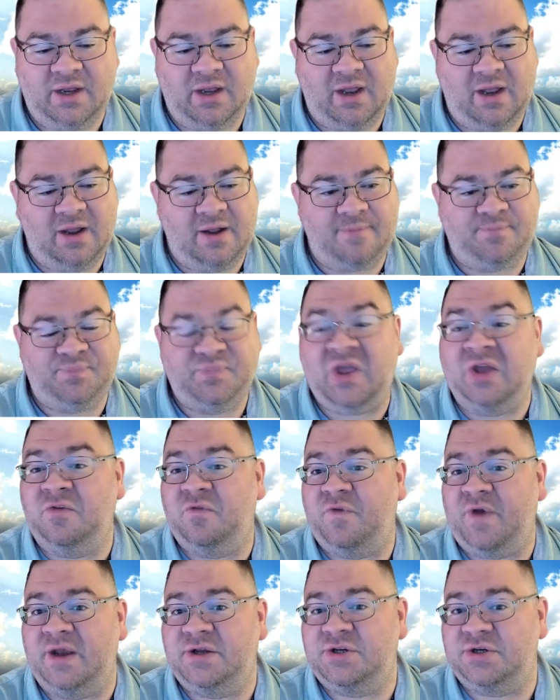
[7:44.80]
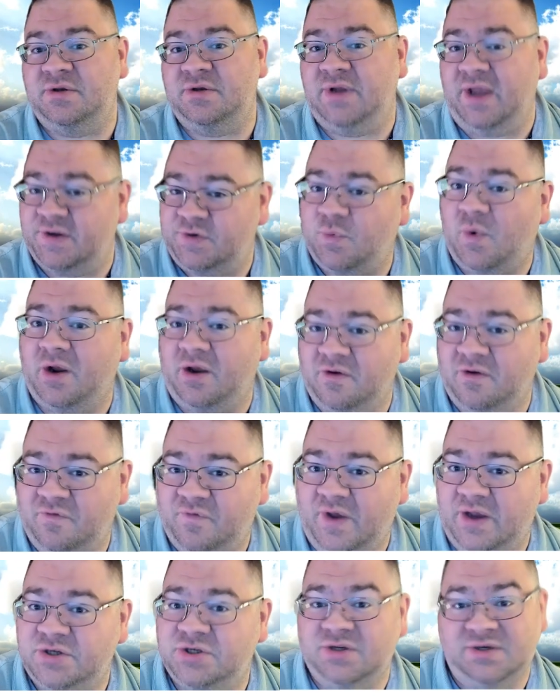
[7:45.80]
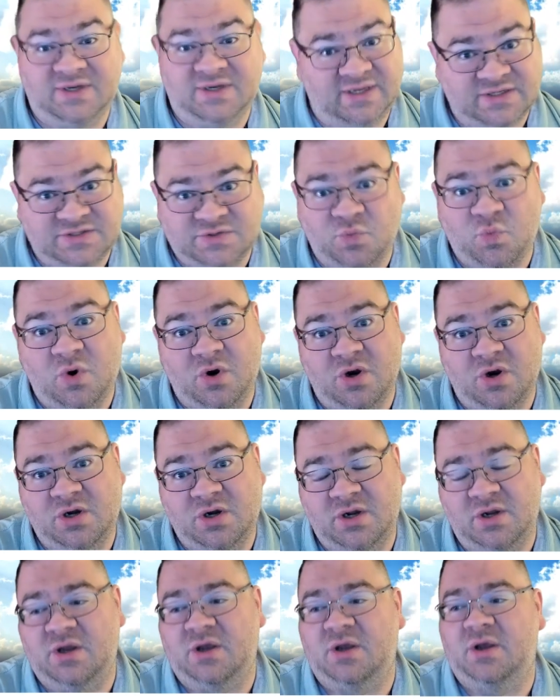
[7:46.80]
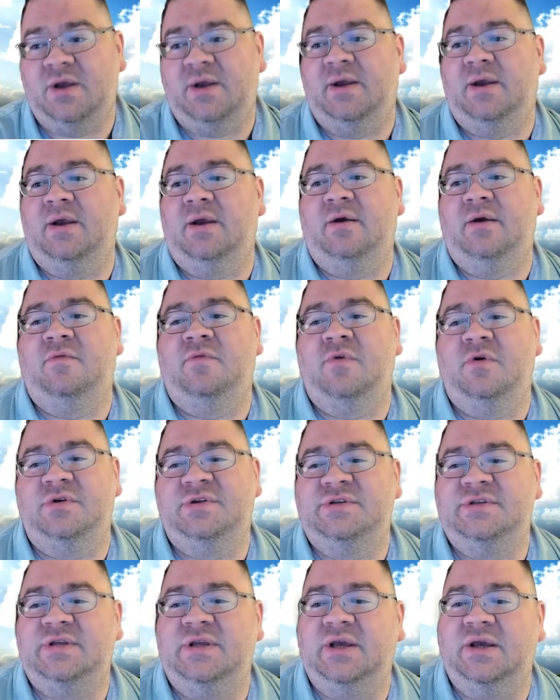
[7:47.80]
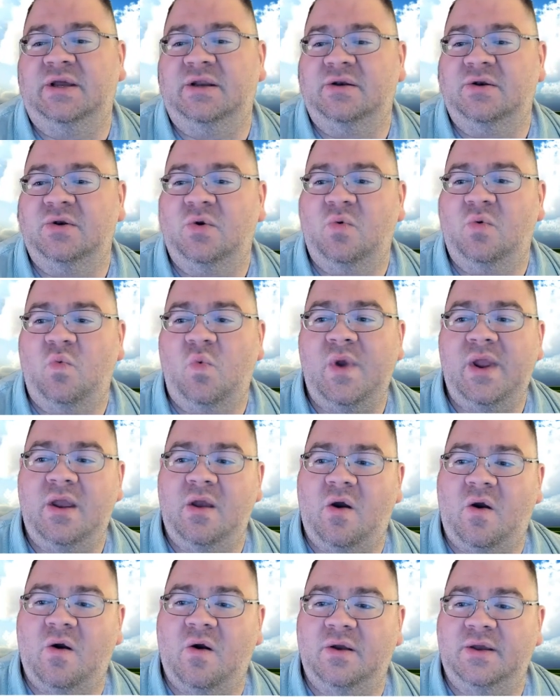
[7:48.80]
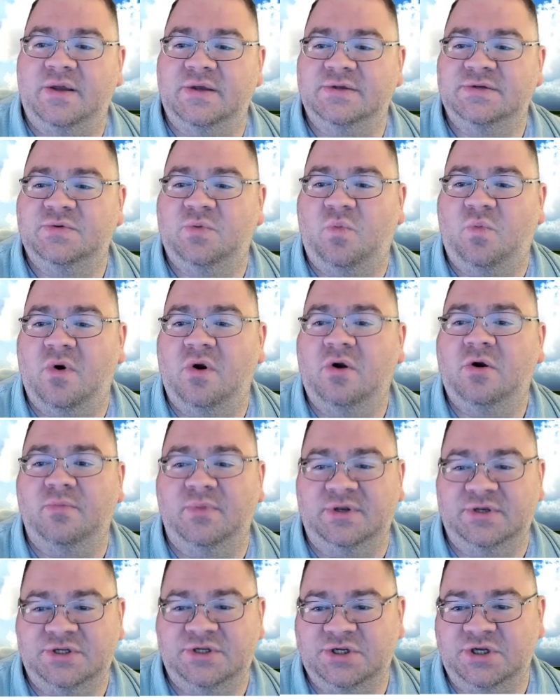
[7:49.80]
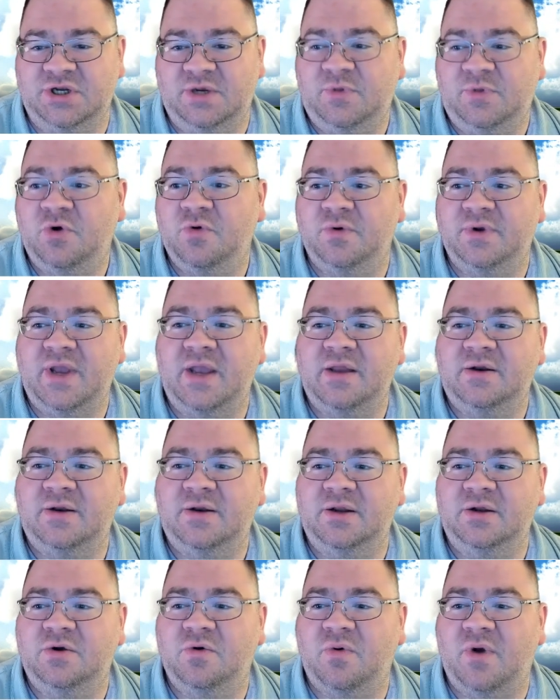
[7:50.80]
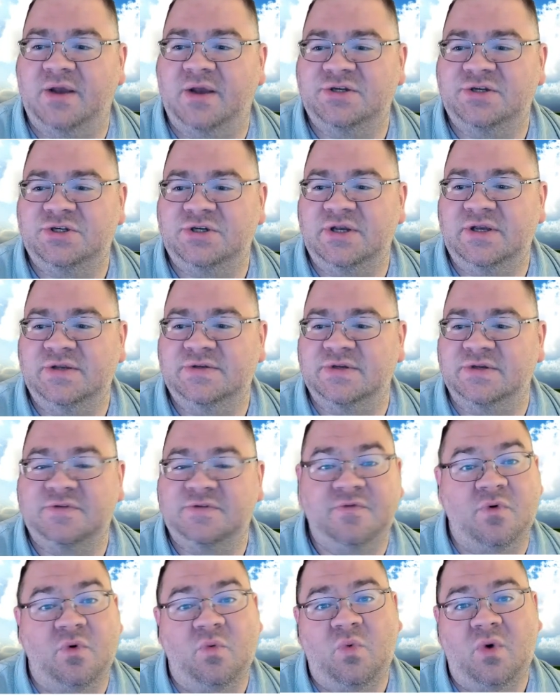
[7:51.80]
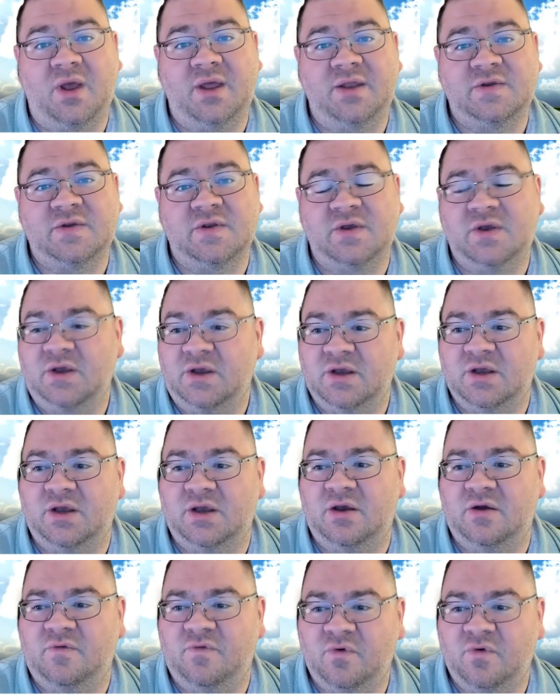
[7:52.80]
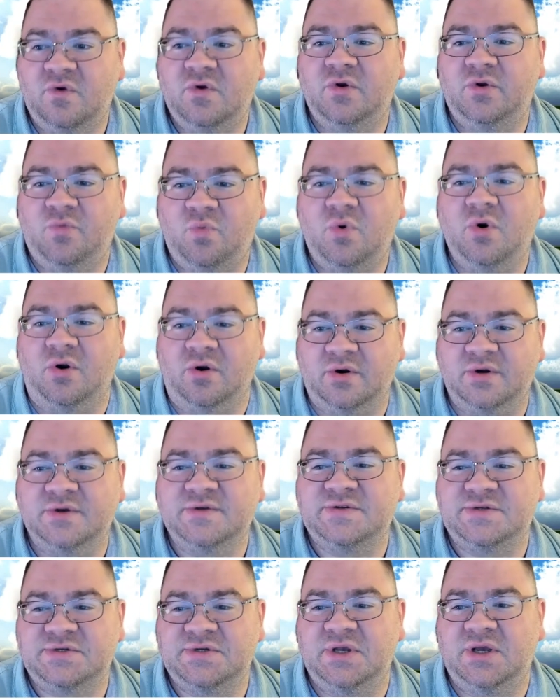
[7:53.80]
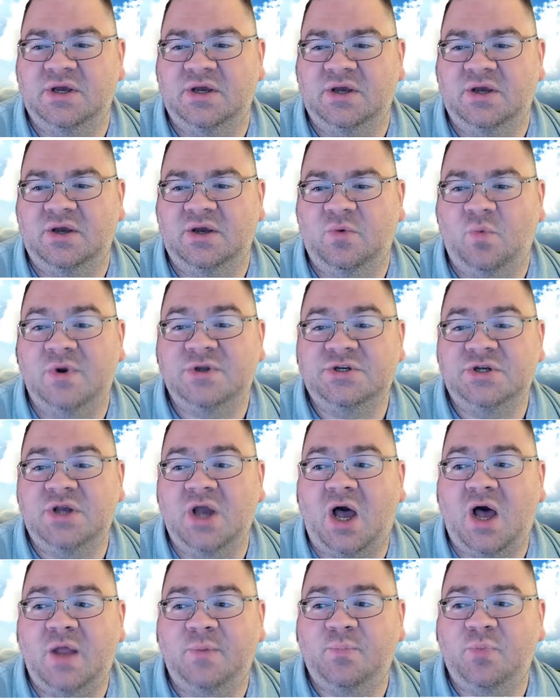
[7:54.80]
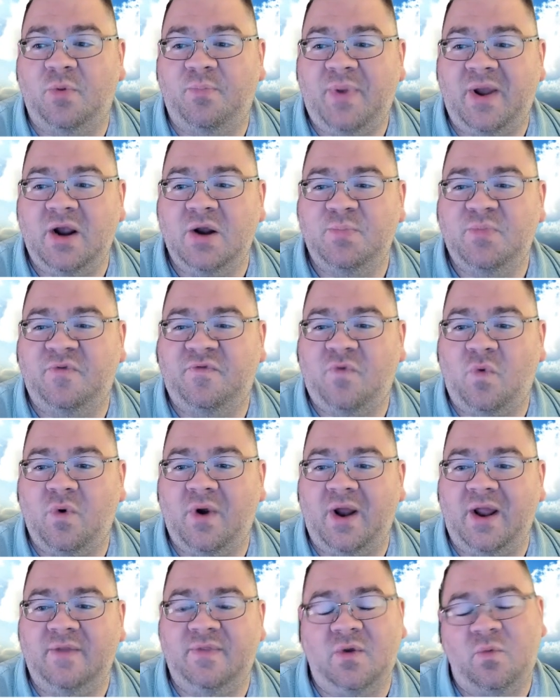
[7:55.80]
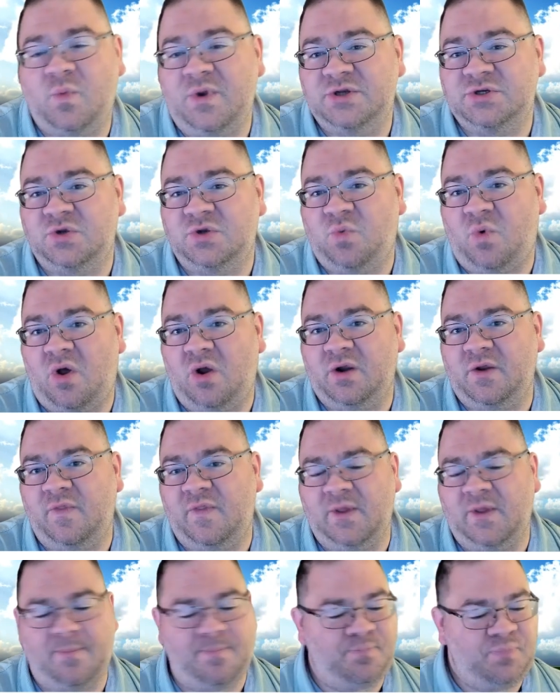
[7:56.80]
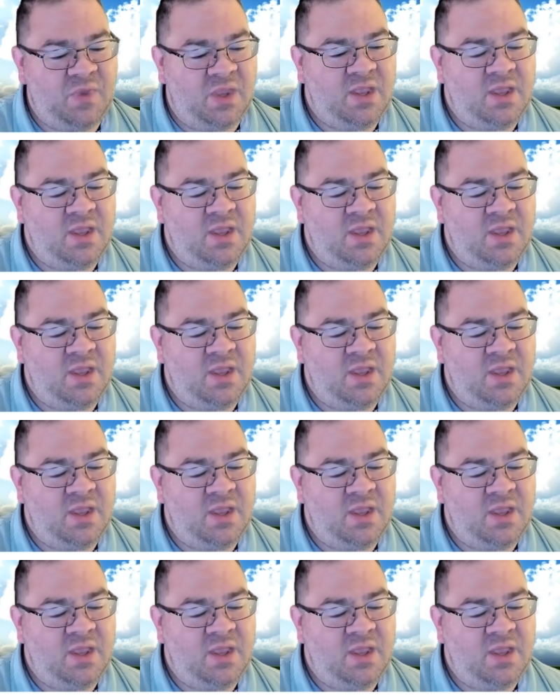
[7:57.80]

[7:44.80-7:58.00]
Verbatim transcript: Uh, confession, guess what? Confession is a work. Verse 10 We are his workmanship, created in Christ Jesus for what? For good works, which God prepared beforehand that we should walk in them.